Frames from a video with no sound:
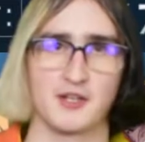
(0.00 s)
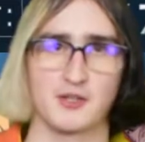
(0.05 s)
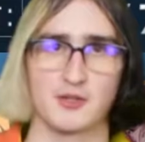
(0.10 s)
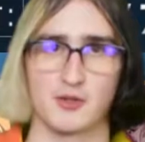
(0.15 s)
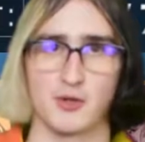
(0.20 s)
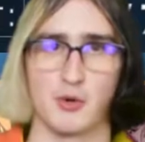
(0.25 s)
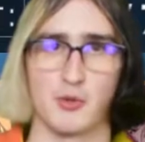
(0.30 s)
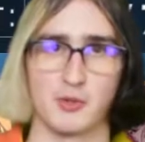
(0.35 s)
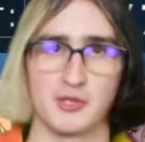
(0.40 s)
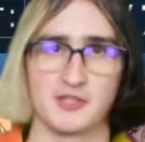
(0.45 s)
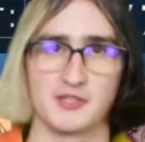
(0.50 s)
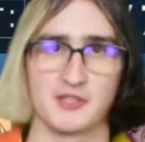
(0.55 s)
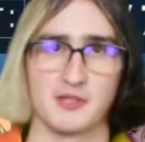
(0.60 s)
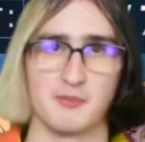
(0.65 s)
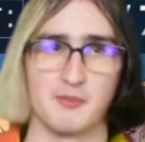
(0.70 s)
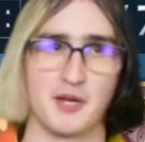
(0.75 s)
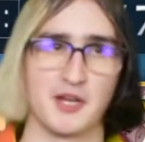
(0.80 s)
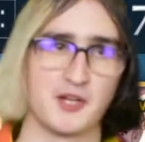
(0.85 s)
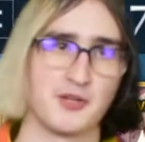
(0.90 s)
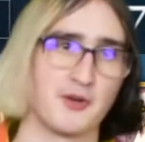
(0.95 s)
go into the
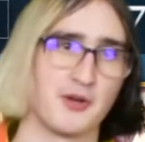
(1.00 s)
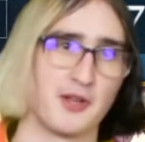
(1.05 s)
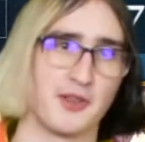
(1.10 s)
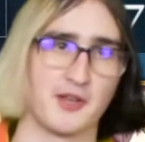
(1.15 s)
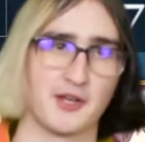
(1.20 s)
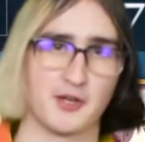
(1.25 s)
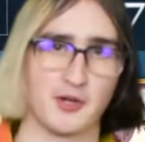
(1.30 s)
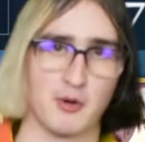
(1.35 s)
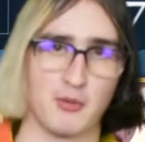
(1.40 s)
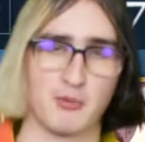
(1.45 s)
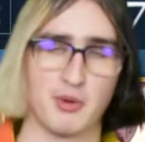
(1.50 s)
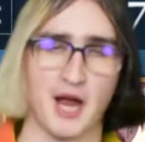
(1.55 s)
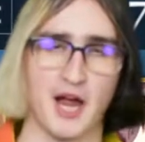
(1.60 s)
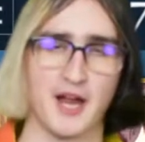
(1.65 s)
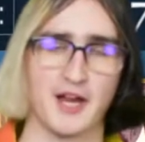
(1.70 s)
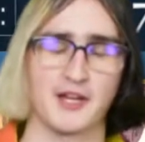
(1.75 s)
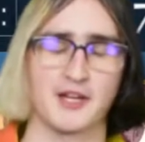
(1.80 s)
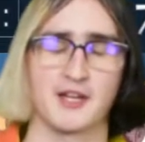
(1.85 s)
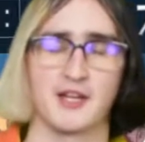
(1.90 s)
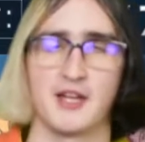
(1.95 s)
menu and then go
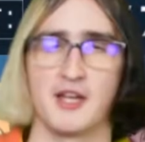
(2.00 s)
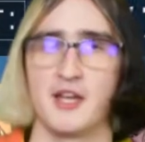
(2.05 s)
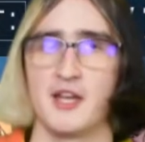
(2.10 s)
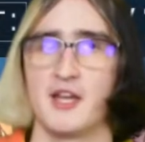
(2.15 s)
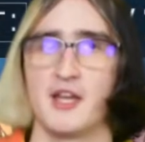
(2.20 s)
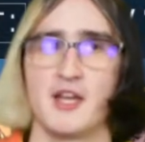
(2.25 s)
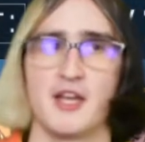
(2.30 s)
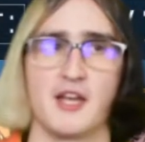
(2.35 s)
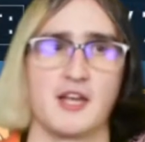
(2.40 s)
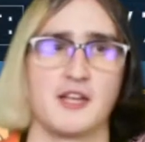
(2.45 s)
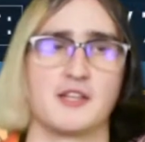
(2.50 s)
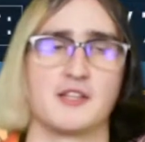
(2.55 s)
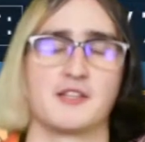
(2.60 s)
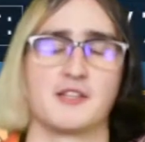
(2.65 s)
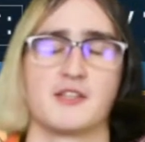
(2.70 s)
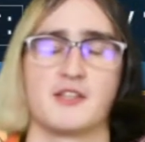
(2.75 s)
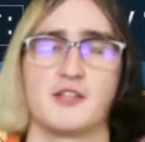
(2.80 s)
back, and